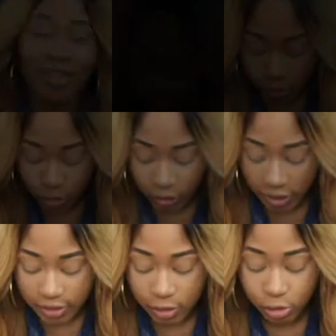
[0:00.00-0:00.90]
You're
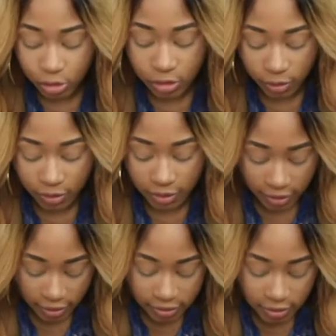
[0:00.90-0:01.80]
trying to do something
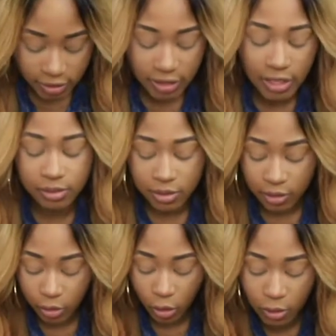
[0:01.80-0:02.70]
and it just keeps
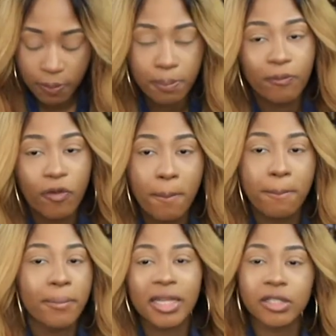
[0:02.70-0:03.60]
going from
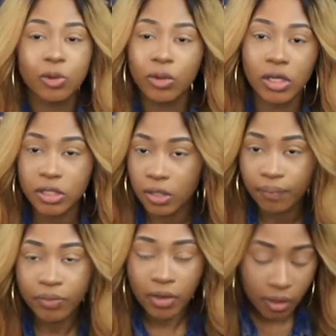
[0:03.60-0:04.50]
bad to worse.
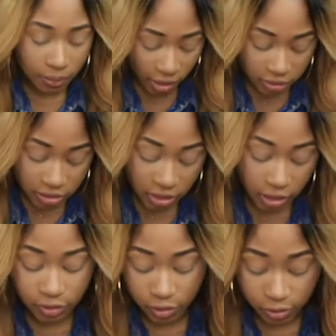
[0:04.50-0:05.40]
But I was just
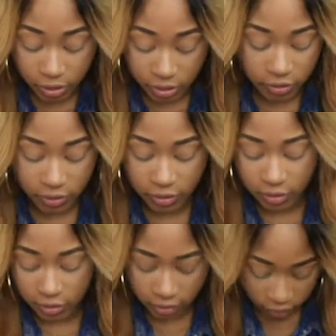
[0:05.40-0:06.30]
like, you know what,
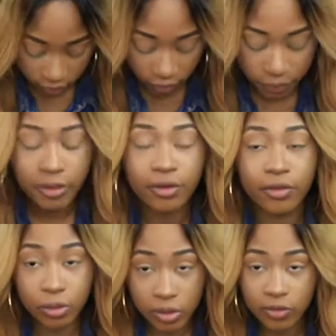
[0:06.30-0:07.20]
you know, I'm gonna
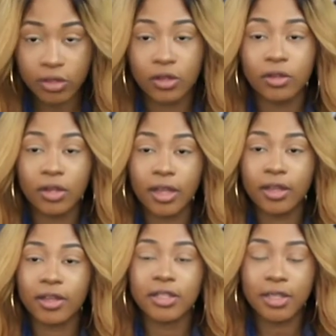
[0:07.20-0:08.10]
film this video. Like,
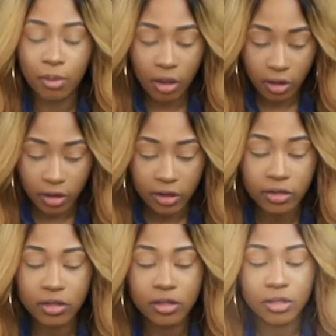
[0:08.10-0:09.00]
it's in my heart,
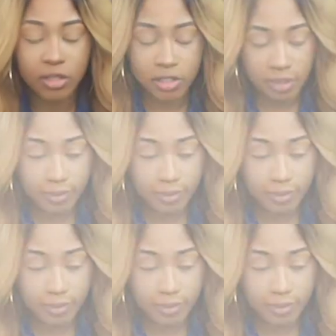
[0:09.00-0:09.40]
it's